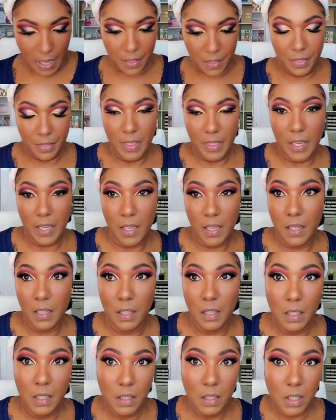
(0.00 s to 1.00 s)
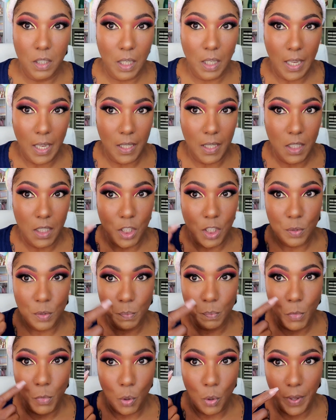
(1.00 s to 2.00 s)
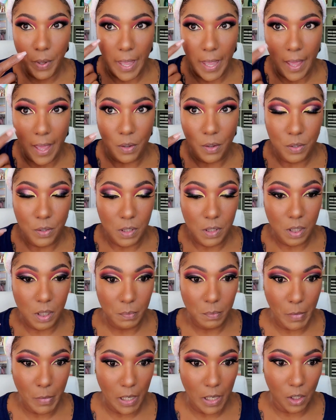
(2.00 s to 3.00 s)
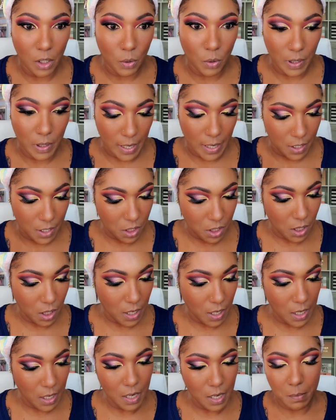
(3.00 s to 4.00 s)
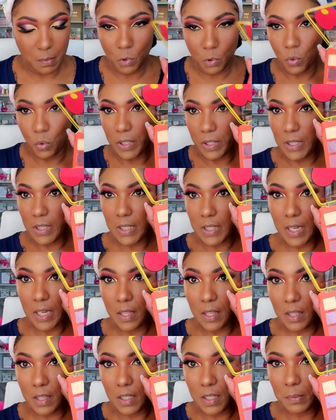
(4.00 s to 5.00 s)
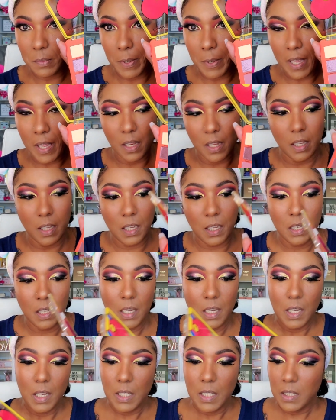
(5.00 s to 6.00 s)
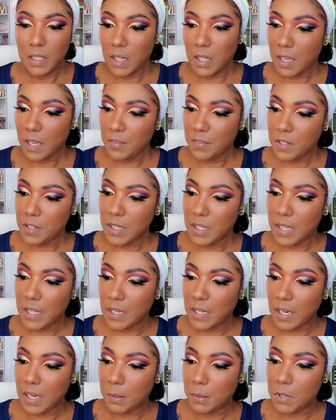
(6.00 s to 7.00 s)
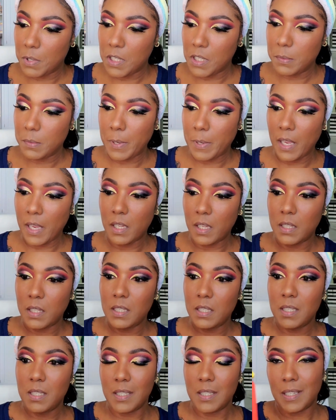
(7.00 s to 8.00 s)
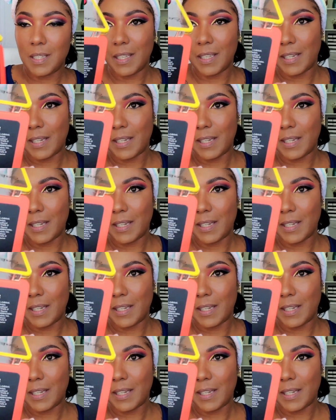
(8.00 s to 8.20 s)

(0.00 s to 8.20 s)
And then to kind of smoke out my lower lash line, I'm going to take this palette. Did I ever say the name of this palette? This is